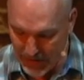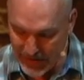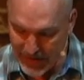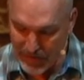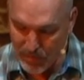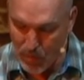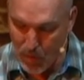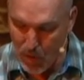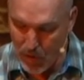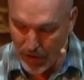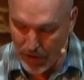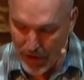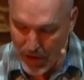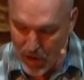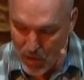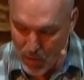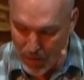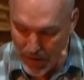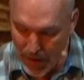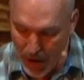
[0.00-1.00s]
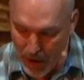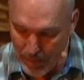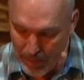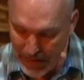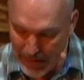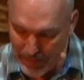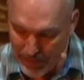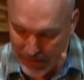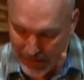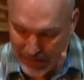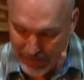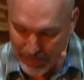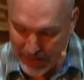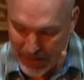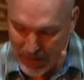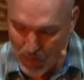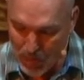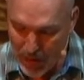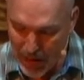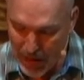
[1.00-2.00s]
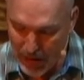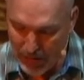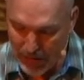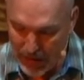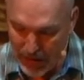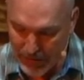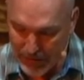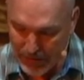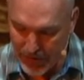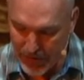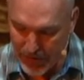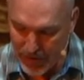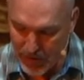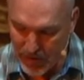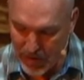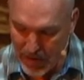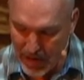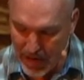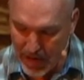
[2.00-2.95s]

He says, Woe to you when all people speak well of you